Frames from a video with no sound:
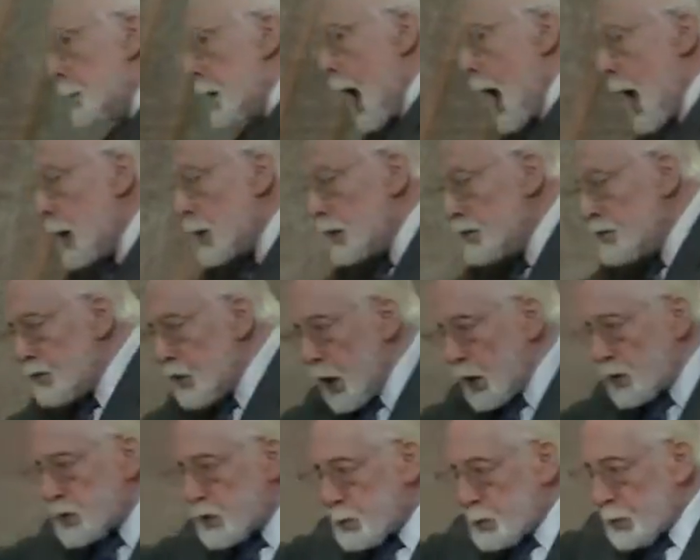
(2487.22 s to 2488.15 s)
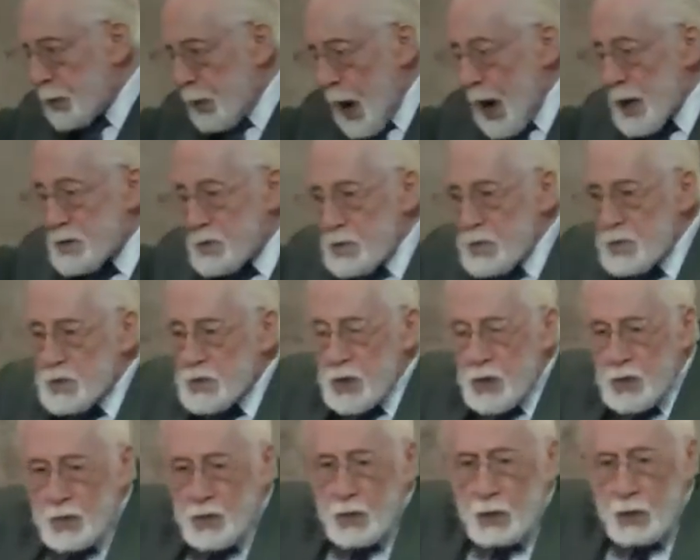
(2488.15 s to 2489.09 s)
manifest presence
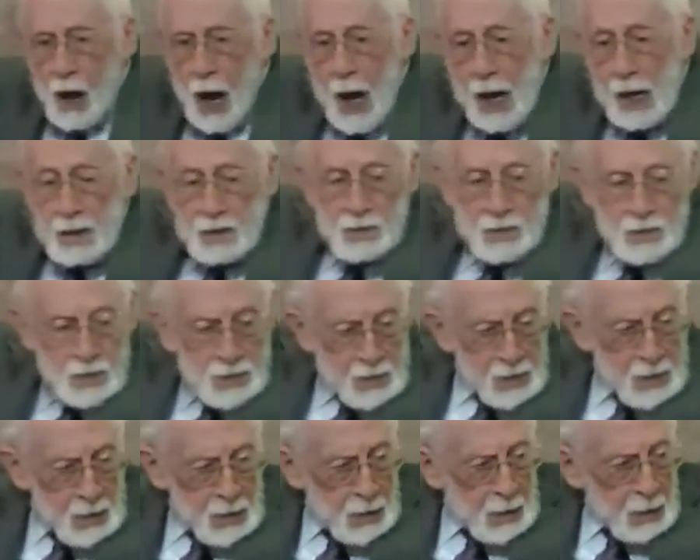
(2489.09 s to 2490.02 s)
of Christ